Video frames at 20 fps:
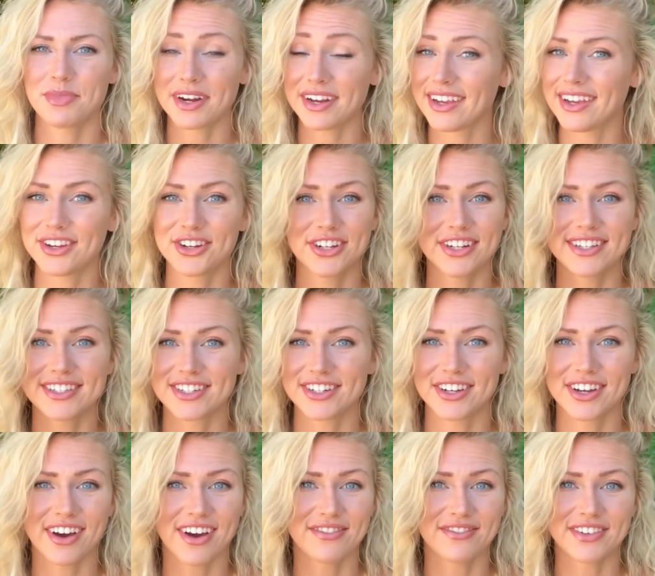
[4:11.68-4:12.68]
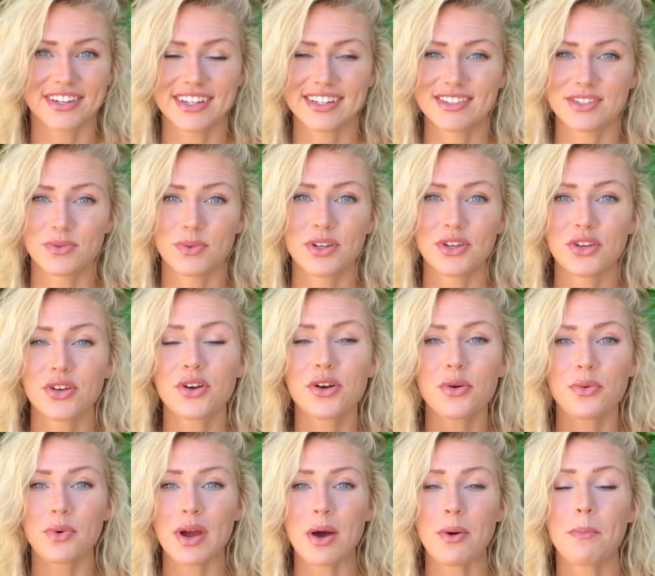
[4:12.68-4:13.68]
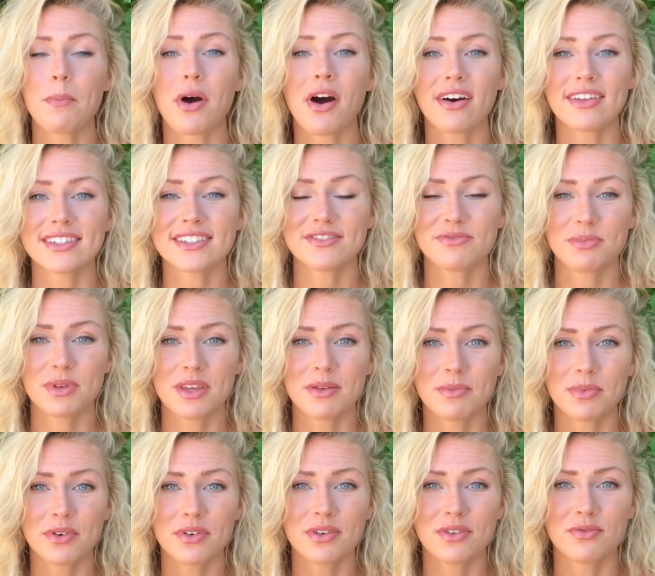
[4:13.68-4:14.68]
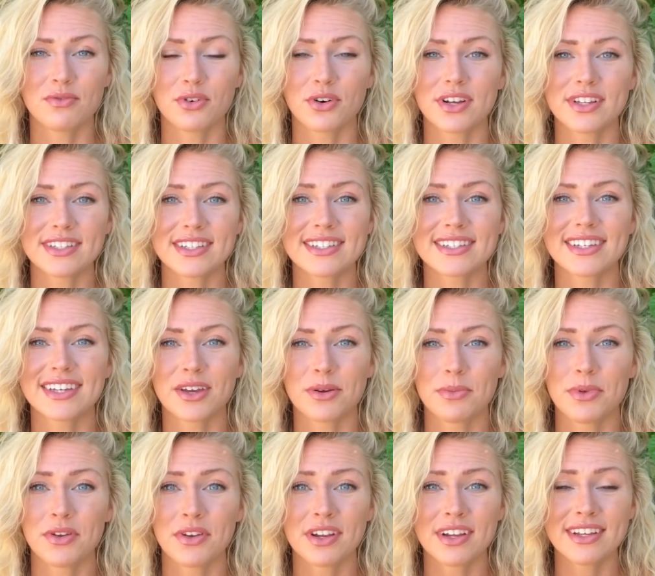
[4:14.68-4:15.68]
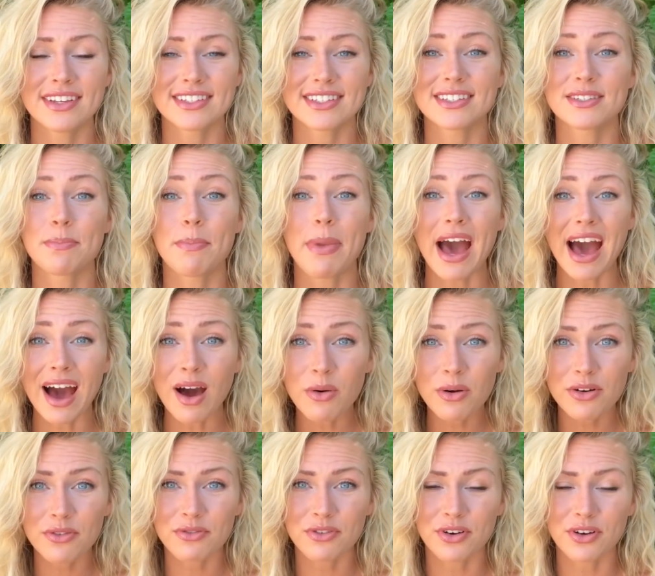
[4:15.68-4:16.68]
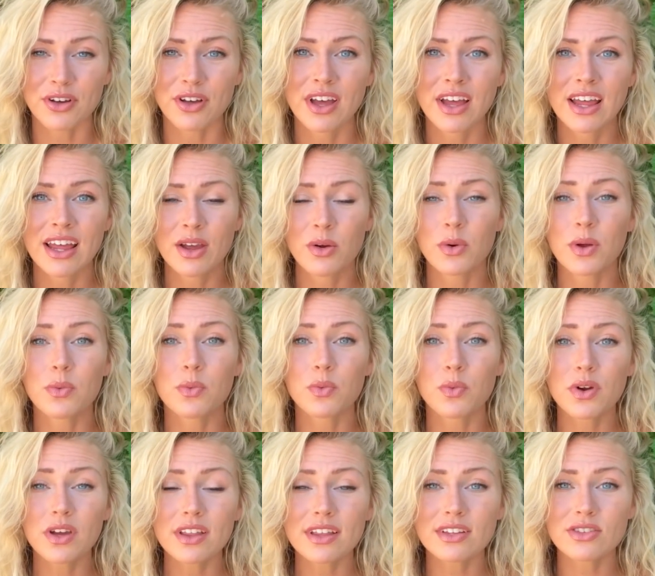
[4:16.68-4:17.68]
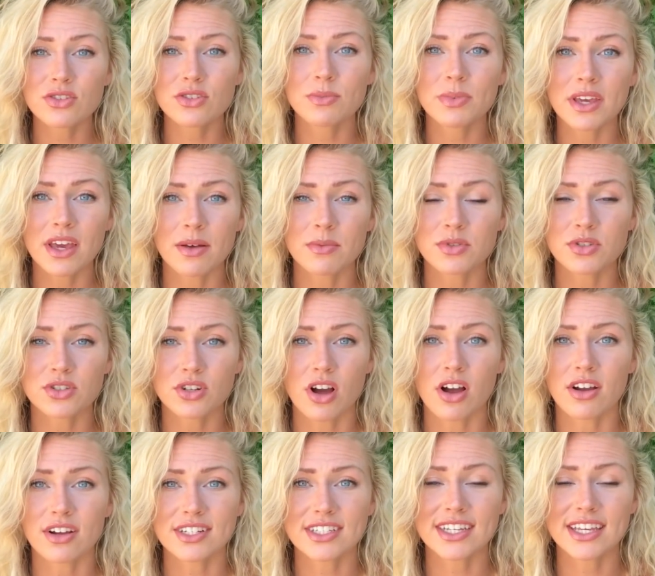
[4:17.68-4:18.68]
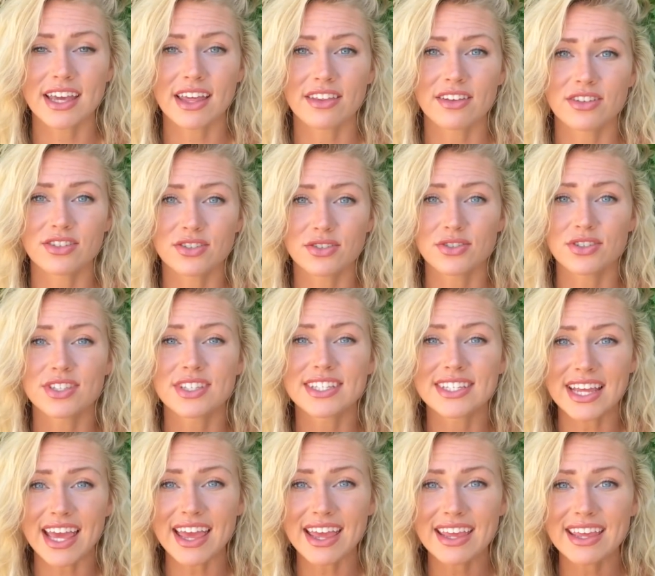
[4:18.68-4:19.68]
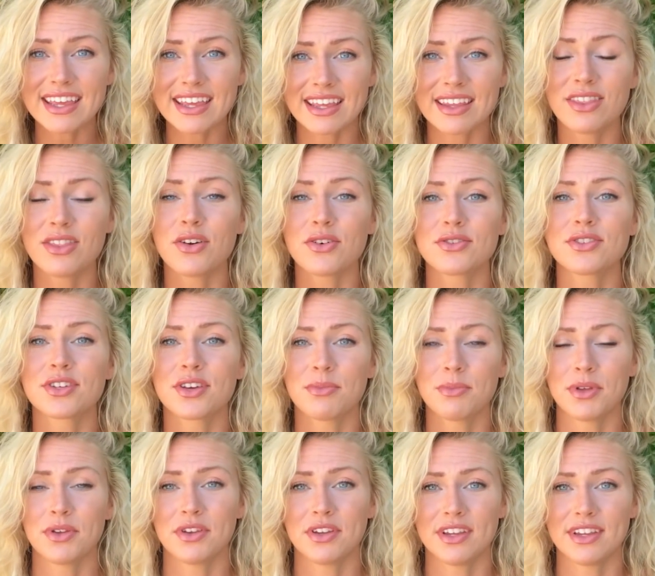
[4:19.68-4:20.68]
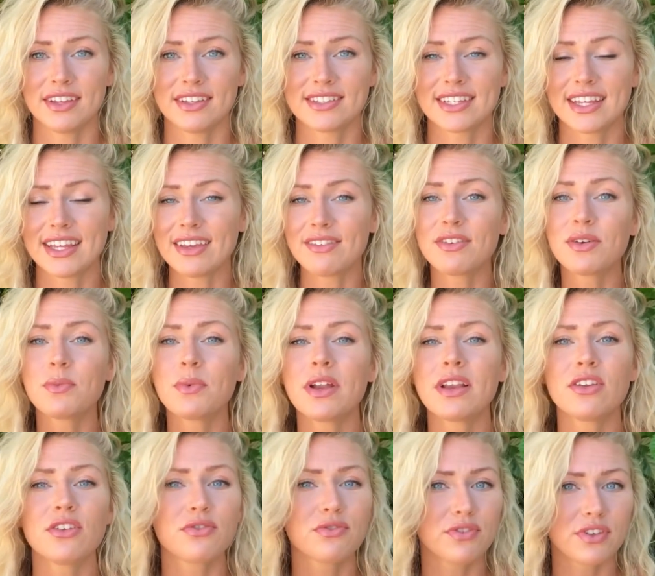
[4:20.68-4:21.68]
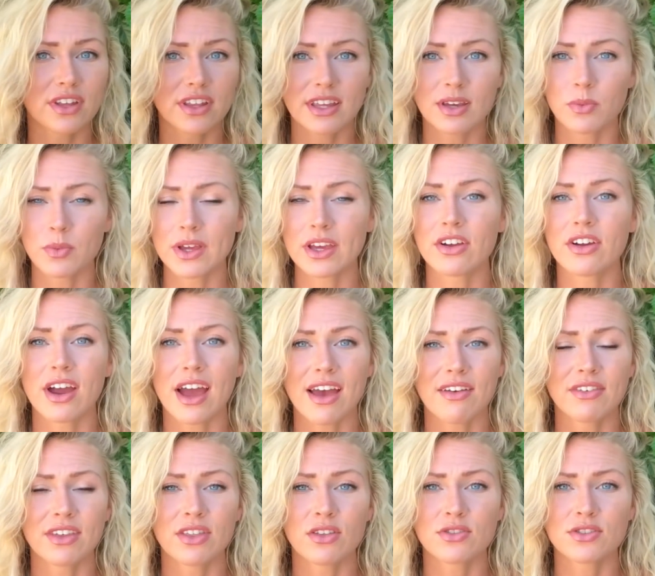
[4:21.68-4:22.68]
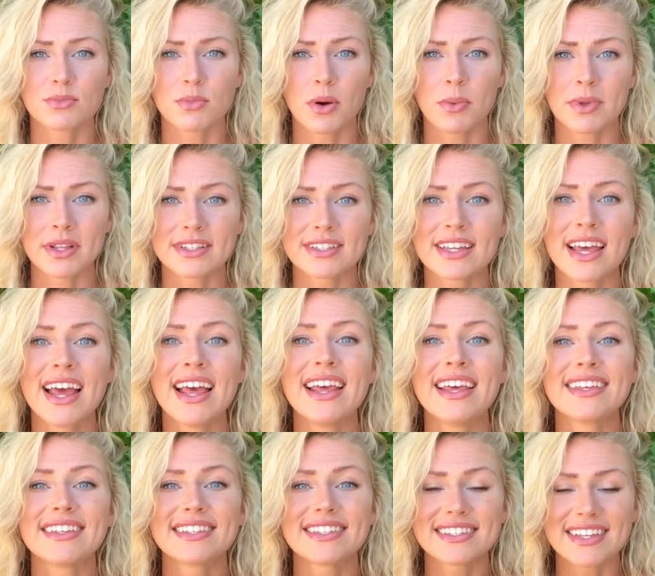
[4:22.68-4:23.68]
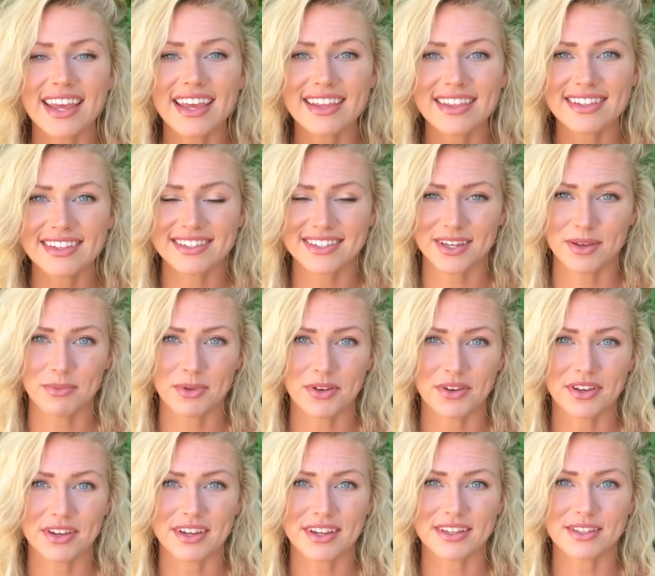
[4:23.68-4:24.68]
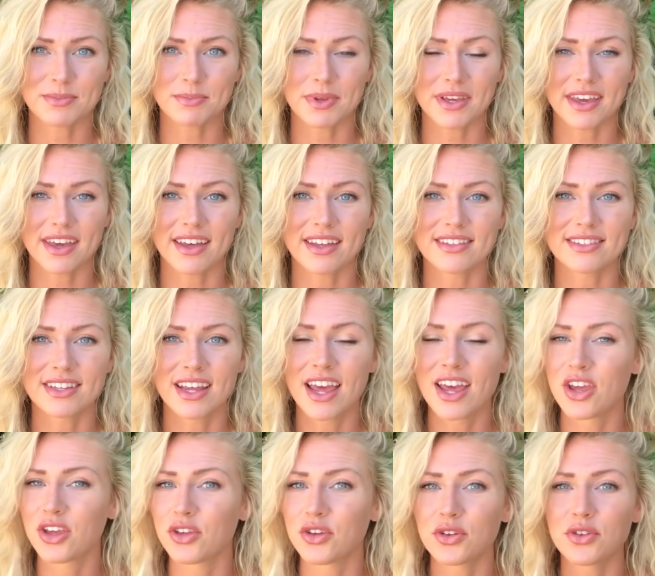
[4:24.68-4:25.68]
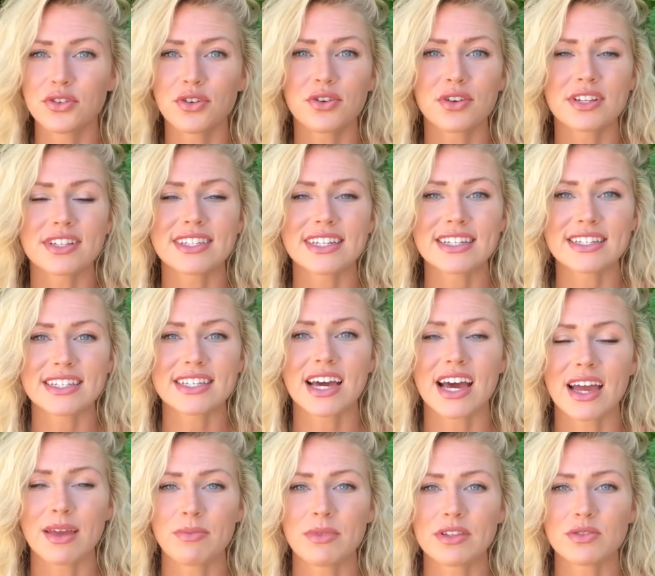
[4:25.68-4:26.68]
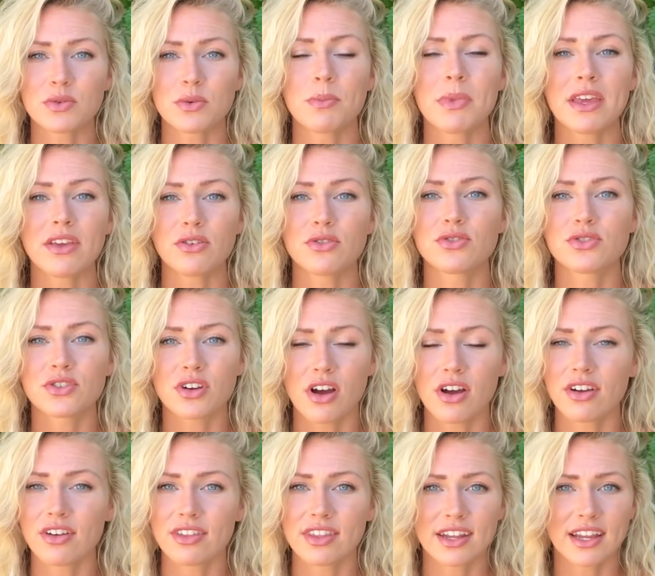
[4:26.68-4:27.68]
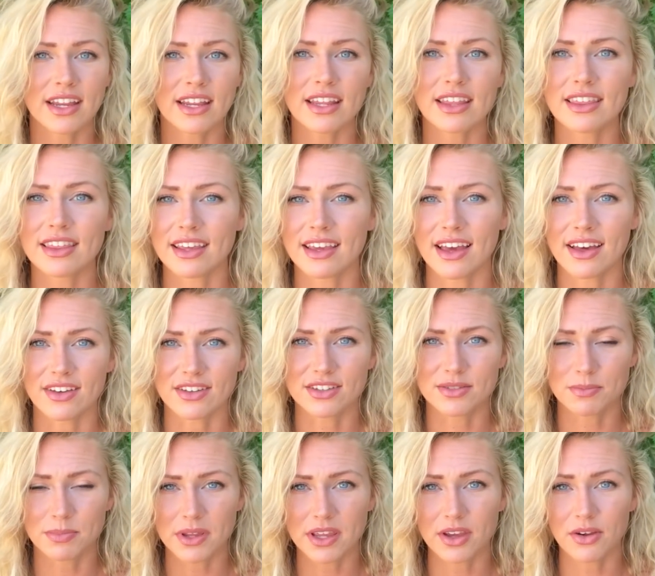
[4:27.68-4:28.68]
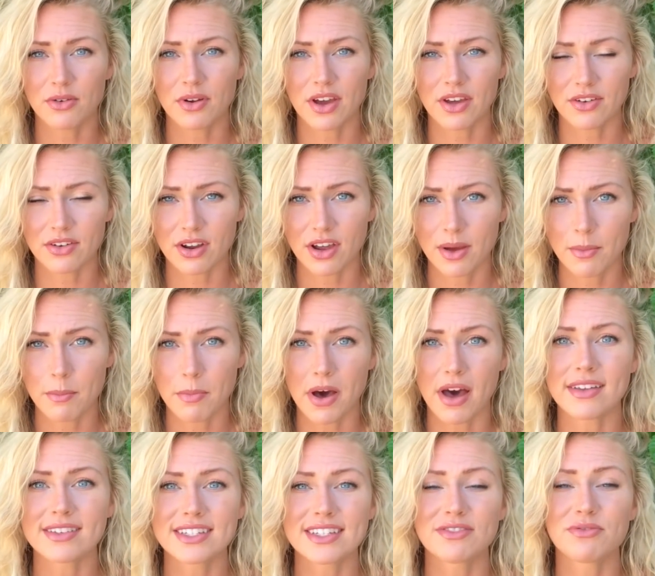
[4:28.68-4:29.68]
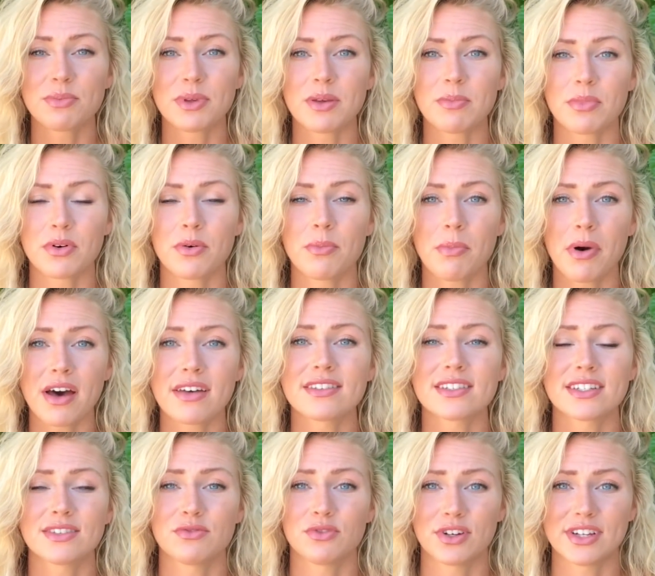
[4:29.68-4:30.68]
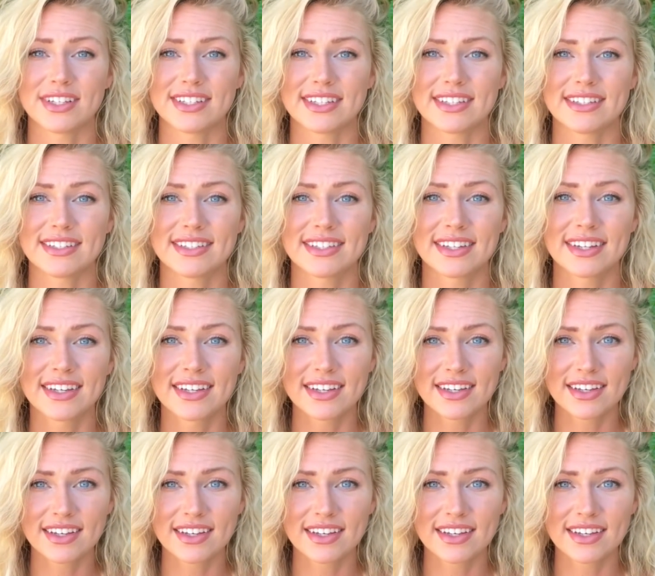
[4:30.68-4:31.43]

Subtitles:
but increase your confidence. When you're around positive people and voices and communities, it's powerful. We really do become stronger together. So stay in those communities. Even when you're feeling weak or having those moments, stay in these communities, because you'll notice in time this will make you stronger than anything else, being around positive people and positive voices.